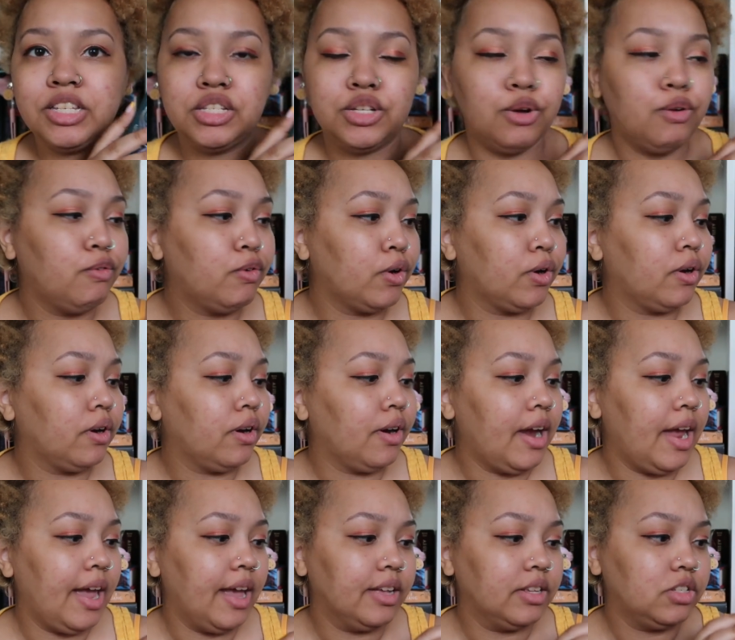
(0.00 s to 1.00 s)

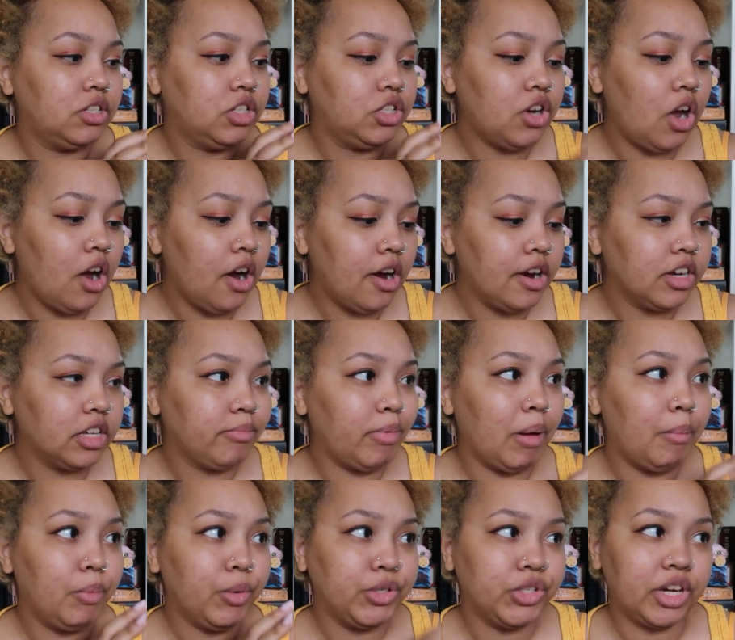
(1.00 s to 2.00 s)
Silver and Stars
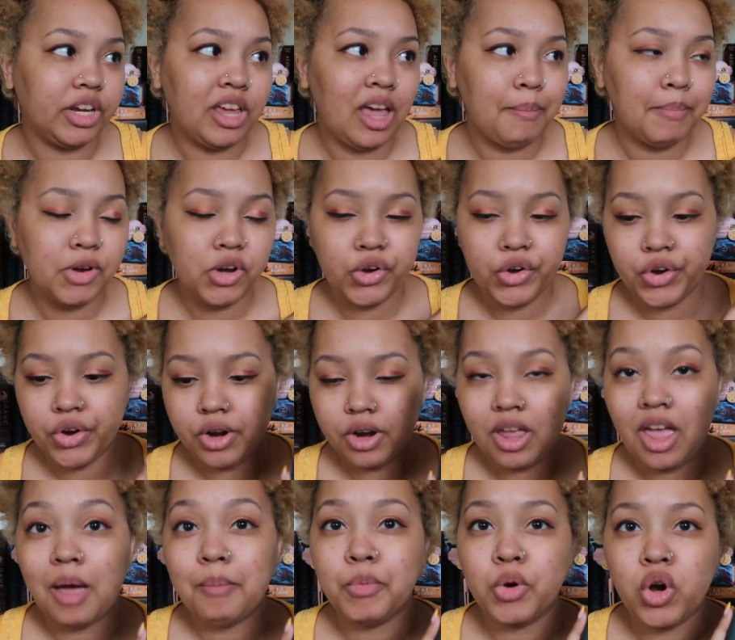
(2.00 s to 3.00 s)
by Brigid Kemmerer.
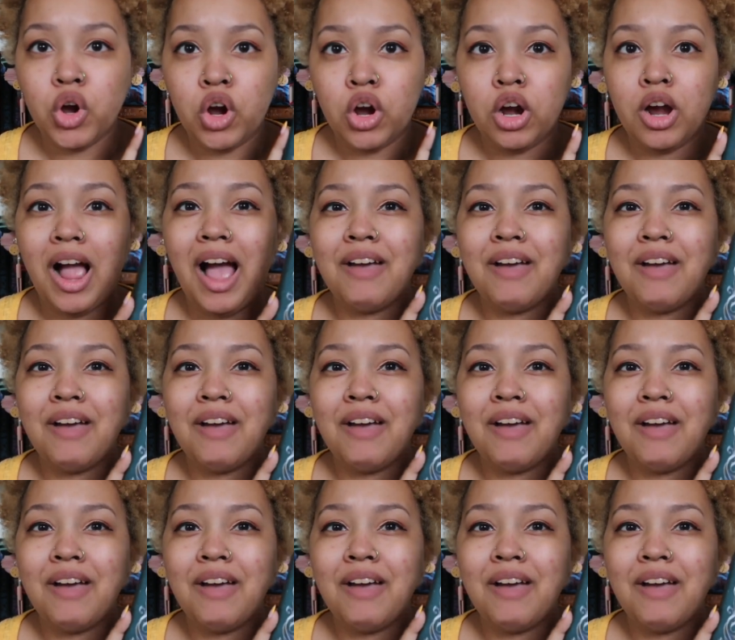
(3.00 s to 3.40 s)
Kemmerer.